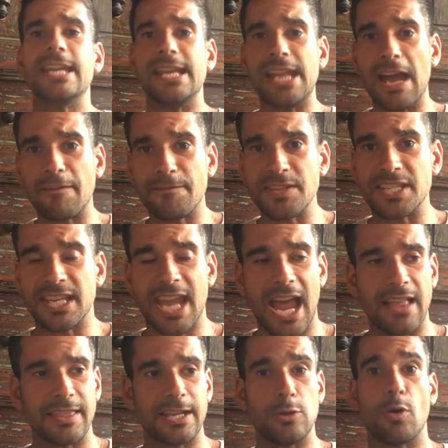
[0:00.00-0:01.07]
in our
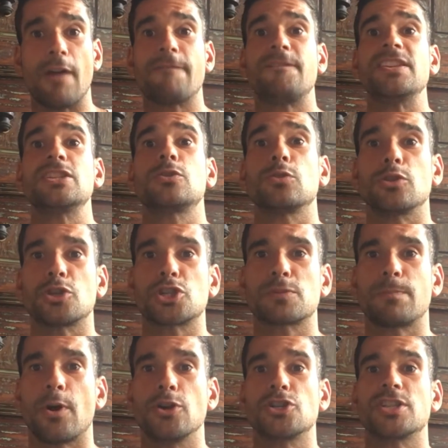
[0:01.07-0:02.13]
physicality or our physical
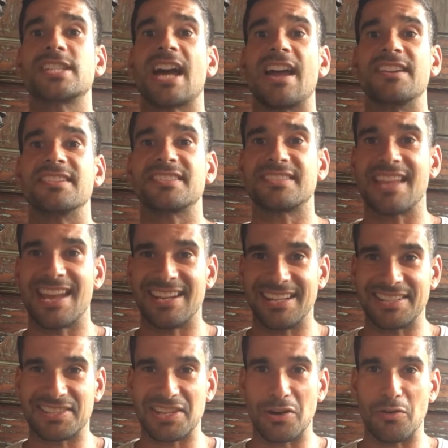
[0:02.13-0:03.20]
exposure to understanding
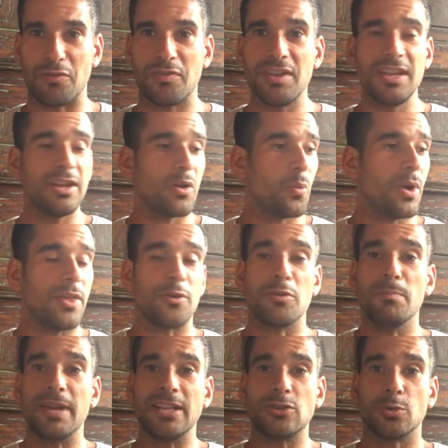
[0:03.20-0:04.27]
self, whether it
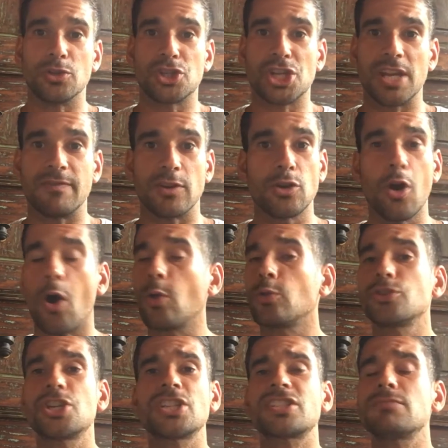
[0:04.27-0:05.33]
be to achieve a goal or
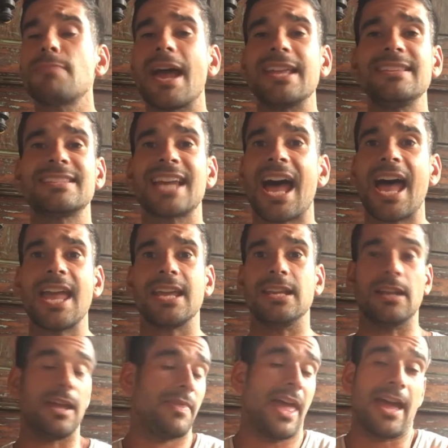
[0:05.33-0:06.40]
just to maintain,
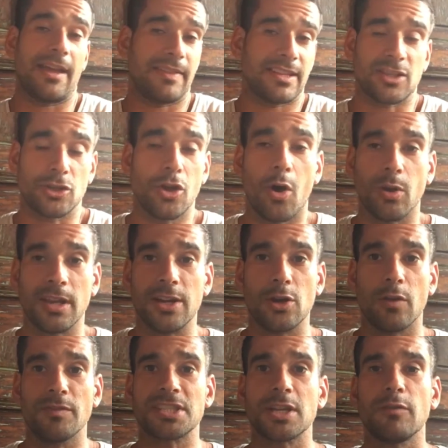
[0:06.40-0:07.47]
and that's a goal in and
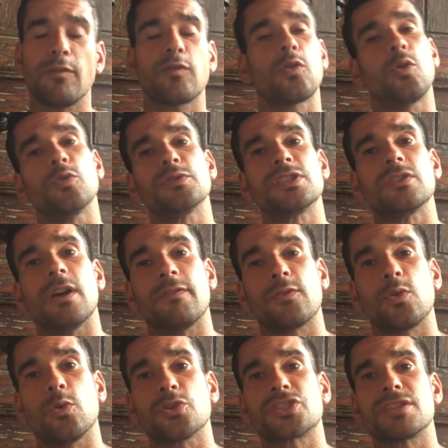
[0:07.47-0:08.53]
of itself, of
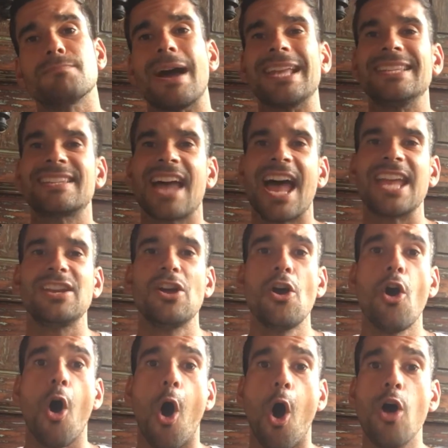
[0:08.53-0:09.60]
course, to maintain
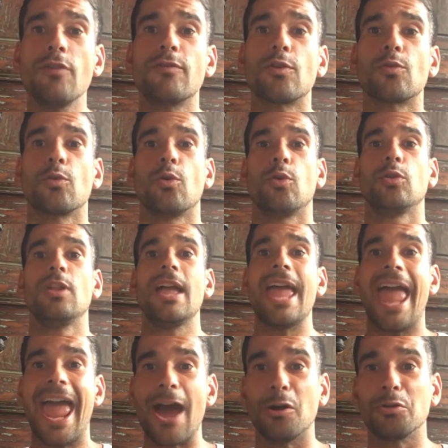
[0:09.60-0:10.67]
overall
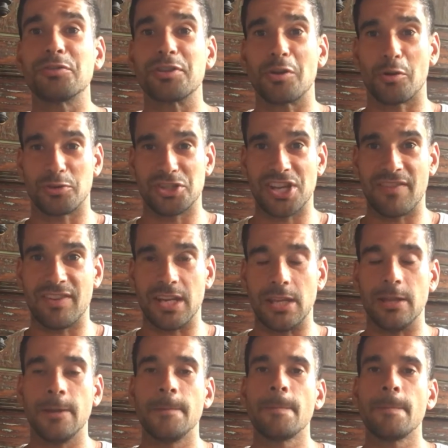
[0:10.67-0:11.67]
health and longevity.